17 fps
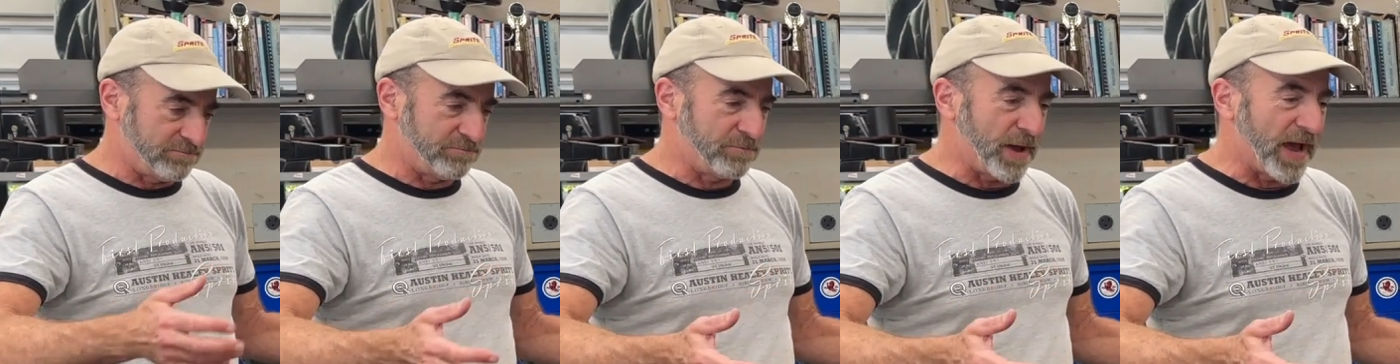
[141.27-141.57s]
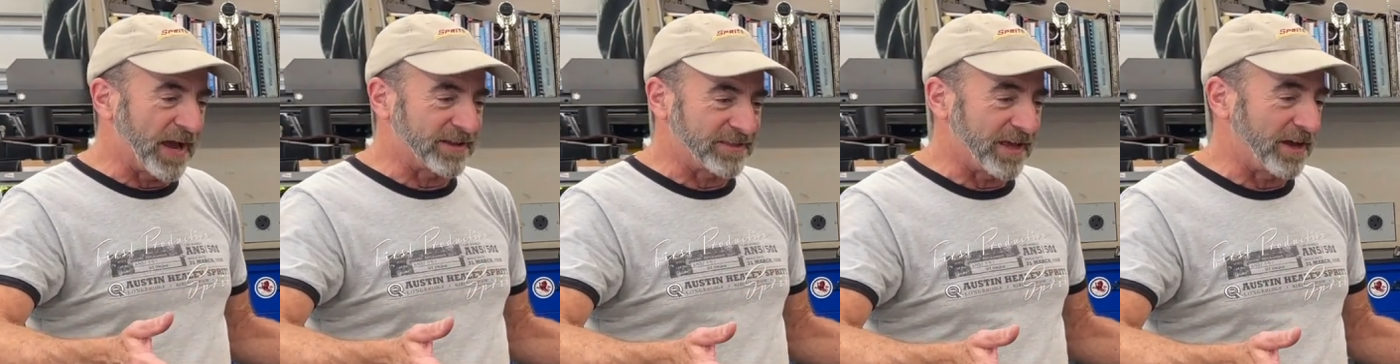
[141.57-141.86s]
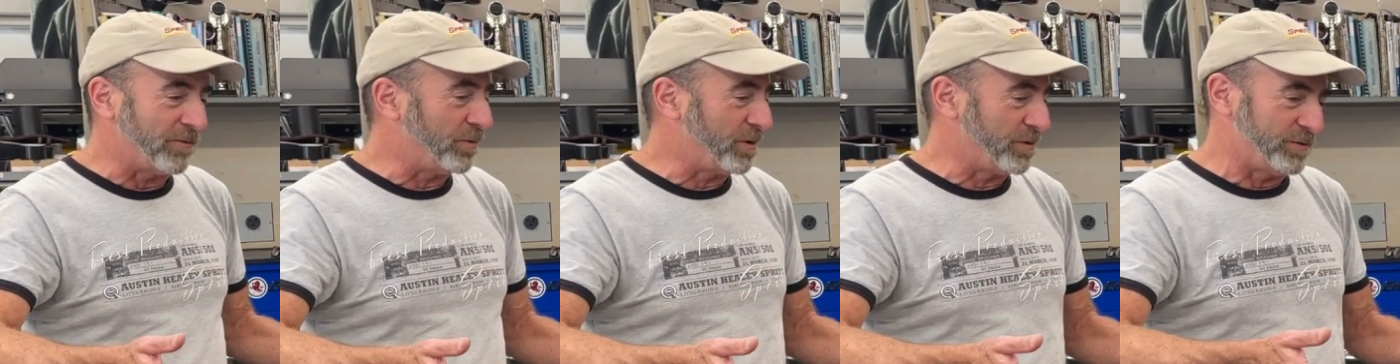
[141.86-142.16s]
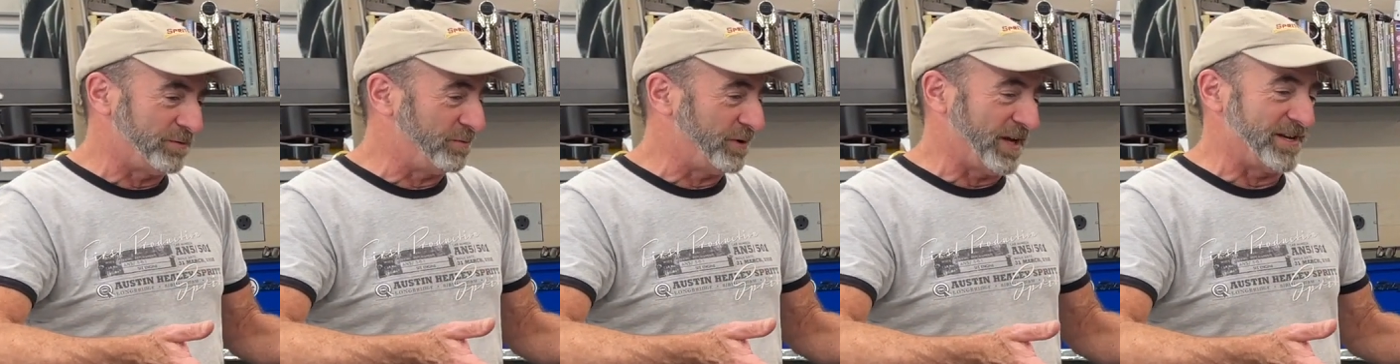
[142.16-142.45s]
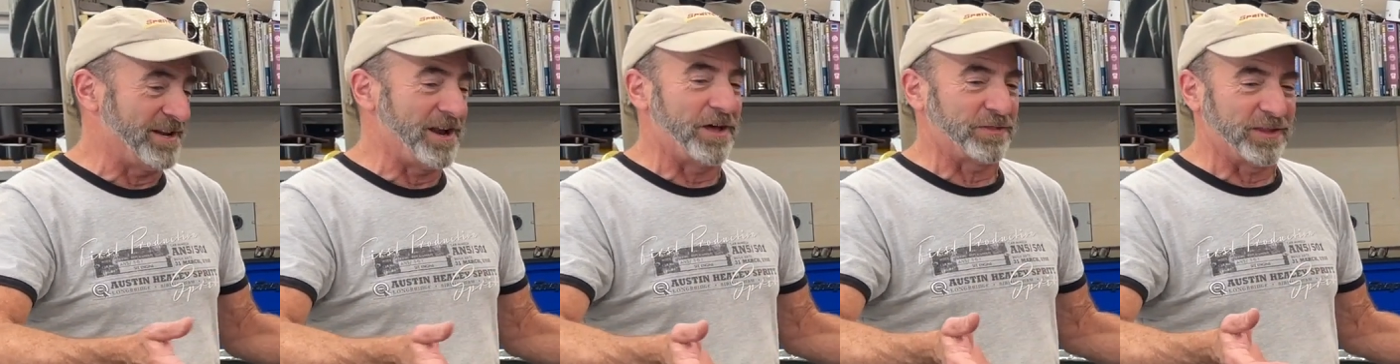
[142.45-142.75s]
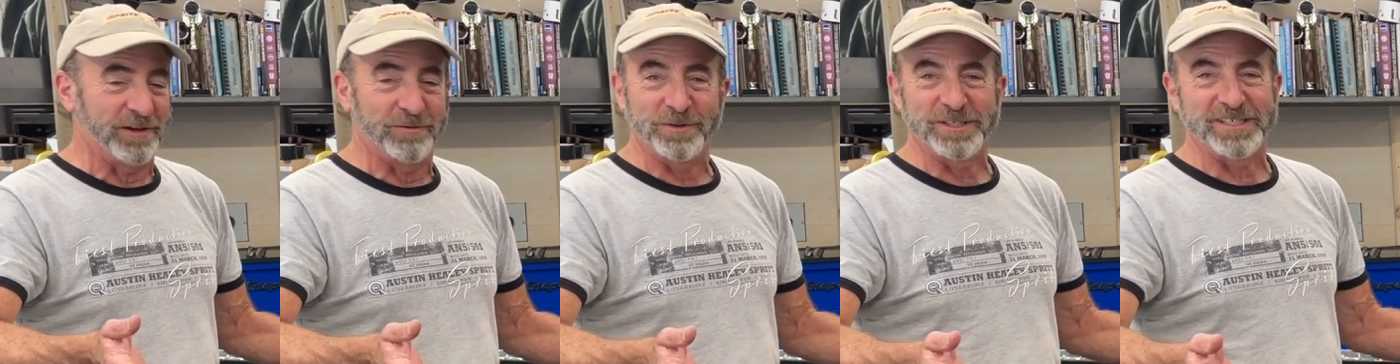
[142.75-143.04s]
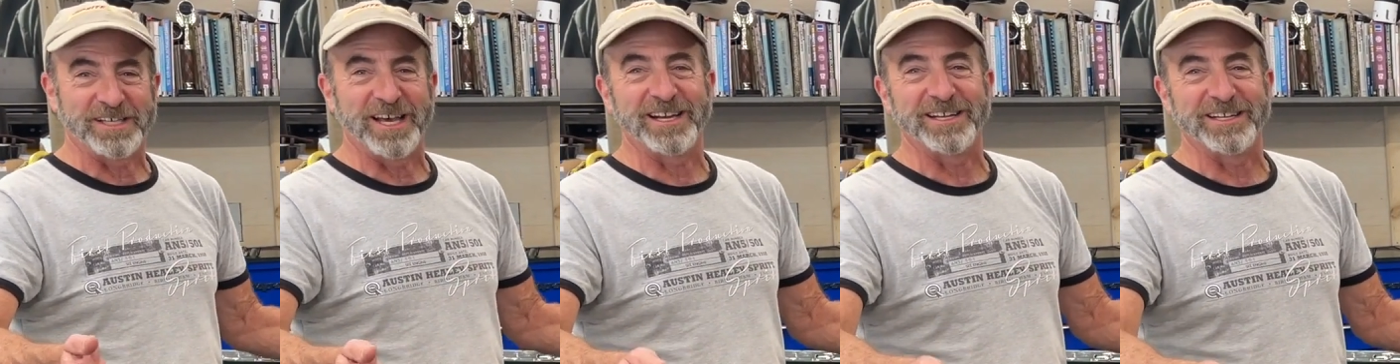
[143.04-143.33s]
back then we had nothing. We
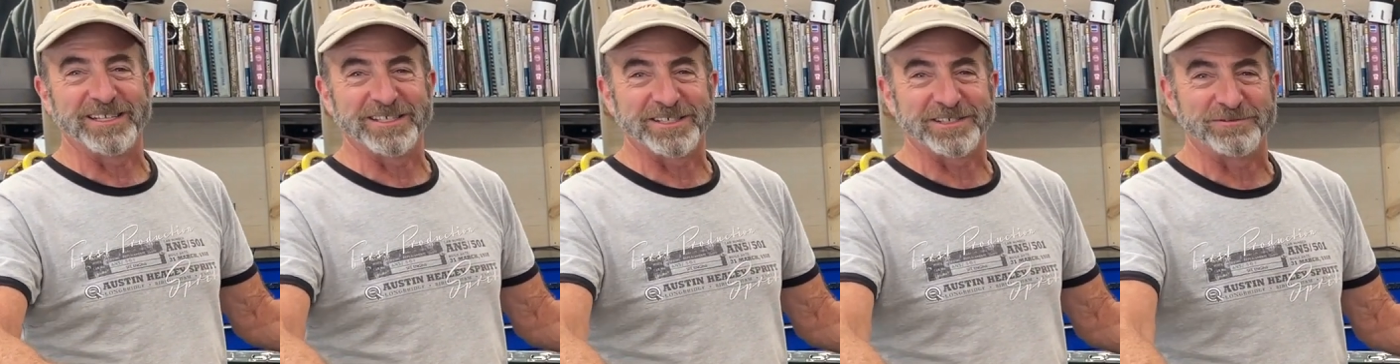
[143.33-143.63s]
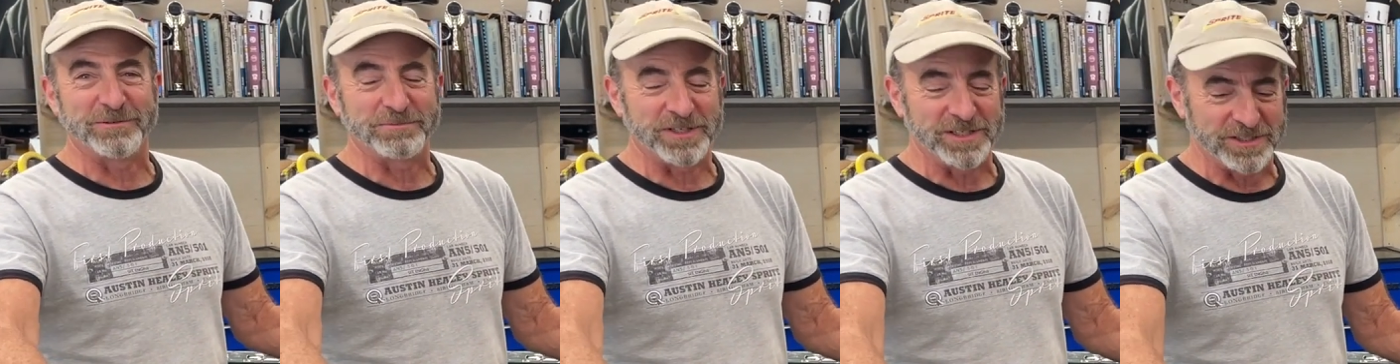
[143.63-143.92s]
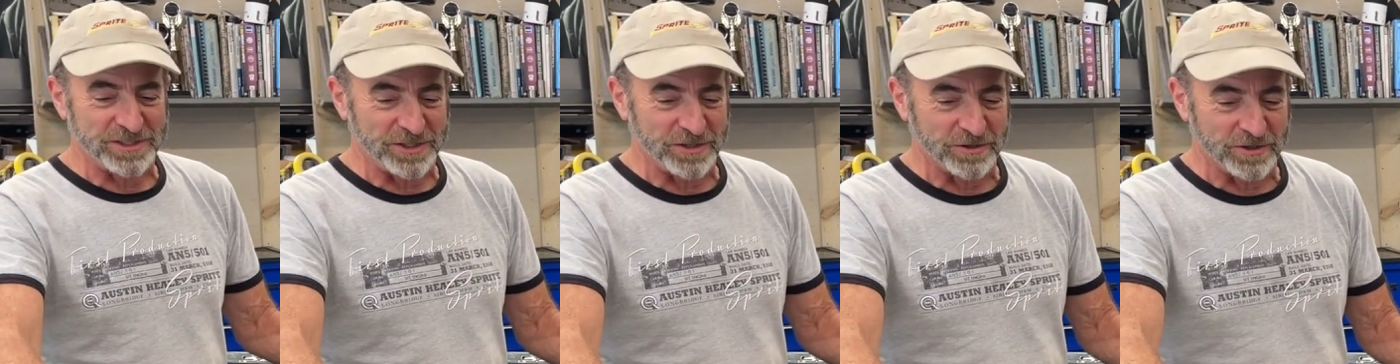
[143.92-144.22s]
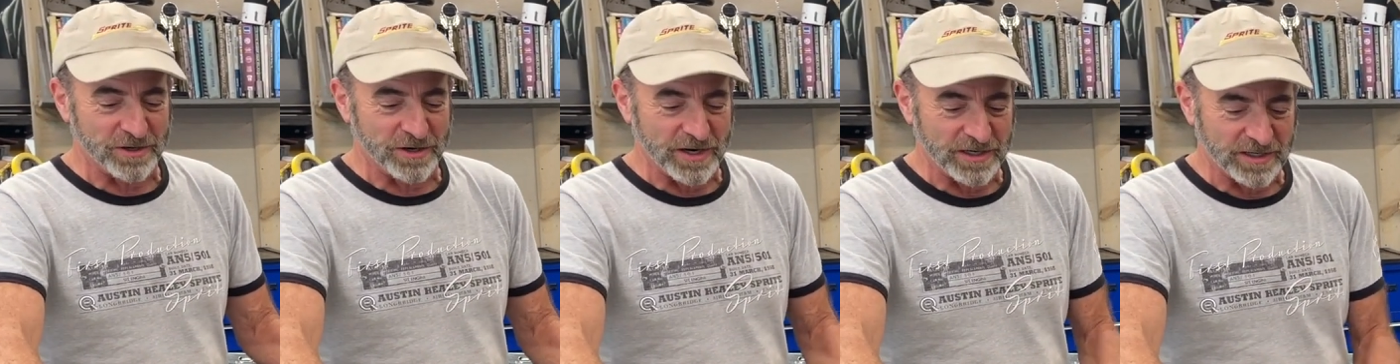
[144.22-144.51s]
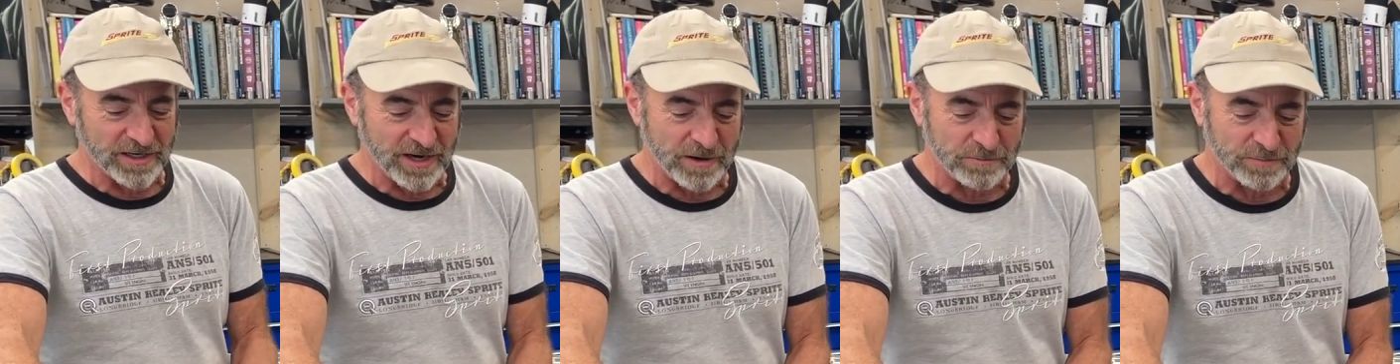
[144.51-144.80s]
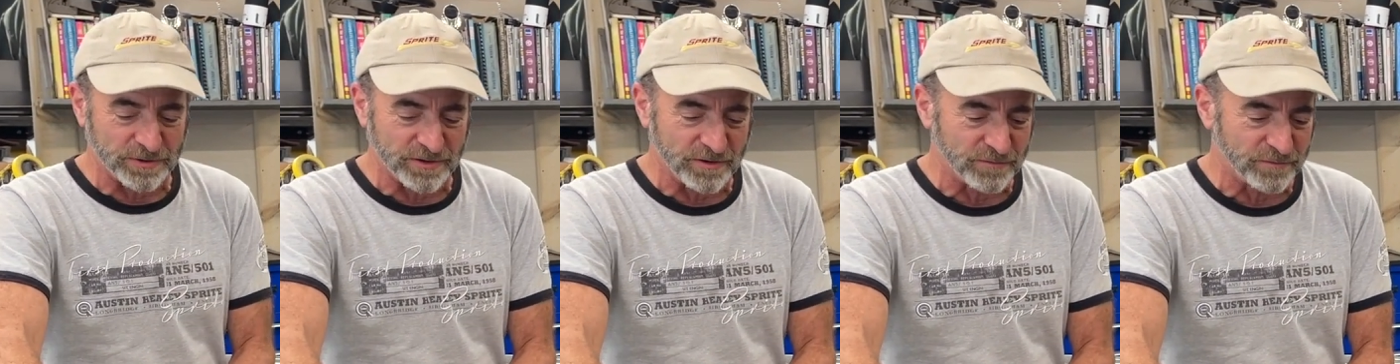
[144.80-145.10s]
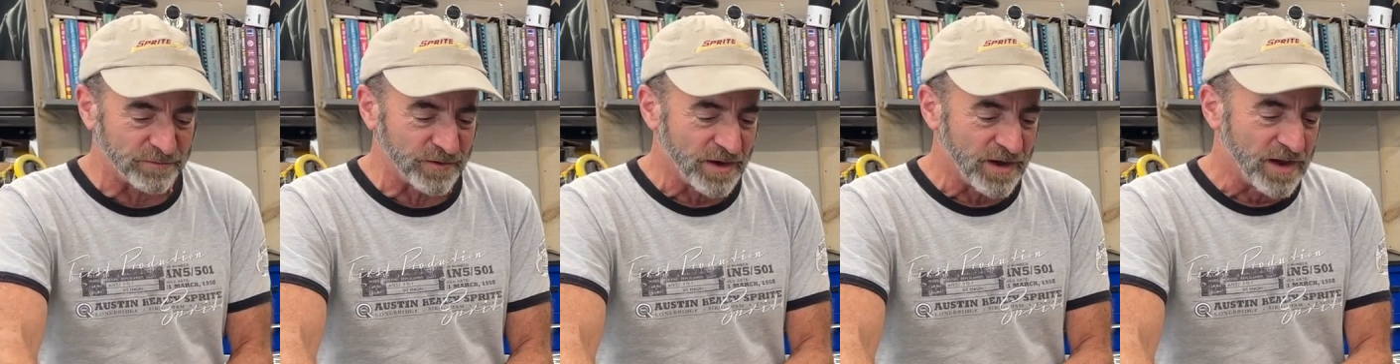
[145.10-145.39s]
just had a stripped interior and a couple
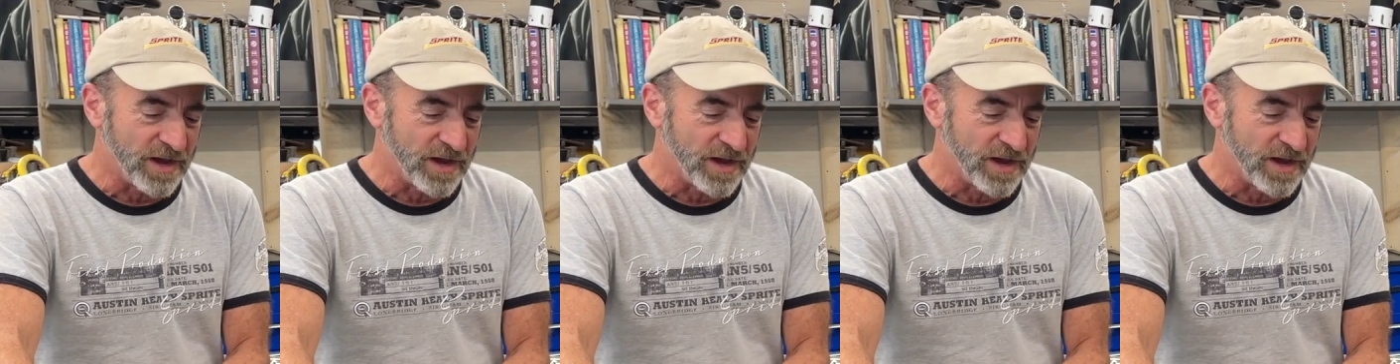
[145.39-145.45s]
of